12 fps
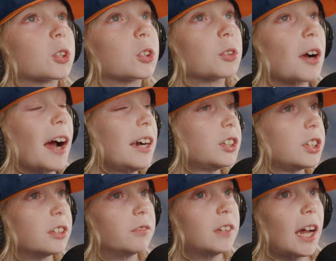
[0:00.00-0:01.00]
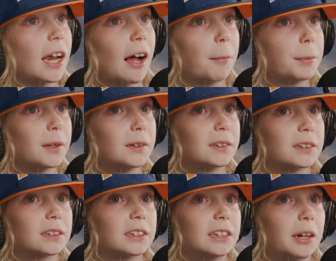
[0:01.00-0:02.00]
crashed if that happened
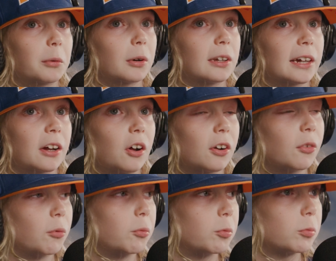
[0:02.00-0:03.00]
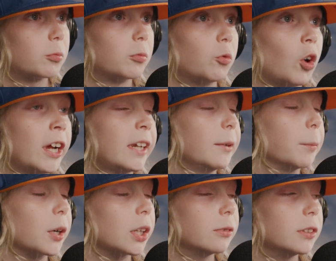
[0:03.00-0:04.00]
because they were like on a windy
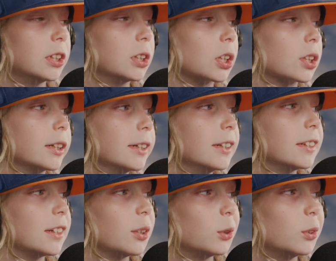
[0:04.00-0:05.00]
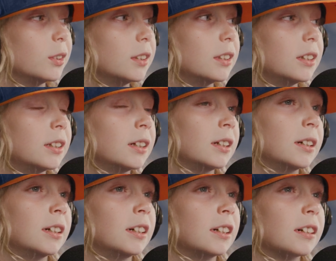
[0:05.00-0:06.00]
part of the circuit, so
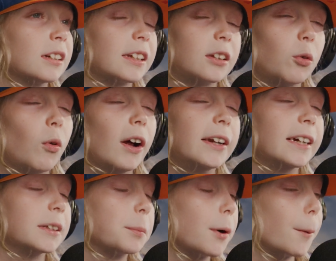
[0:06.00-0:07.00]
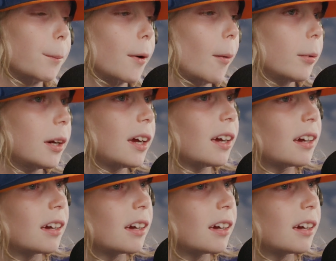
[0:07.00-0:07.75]
like the windiest part probably.